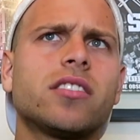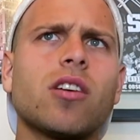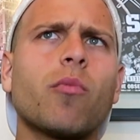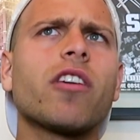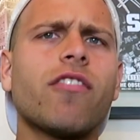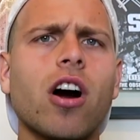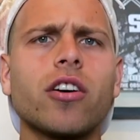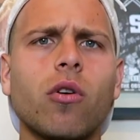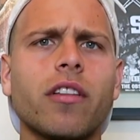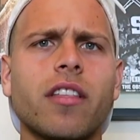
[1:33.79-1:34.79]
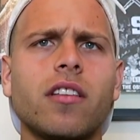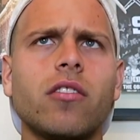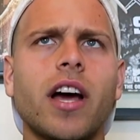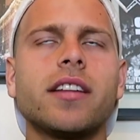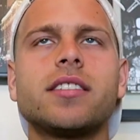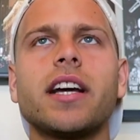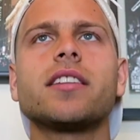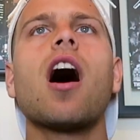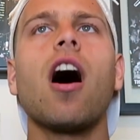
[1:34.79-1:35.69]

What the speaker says: somewhere far north in the United States.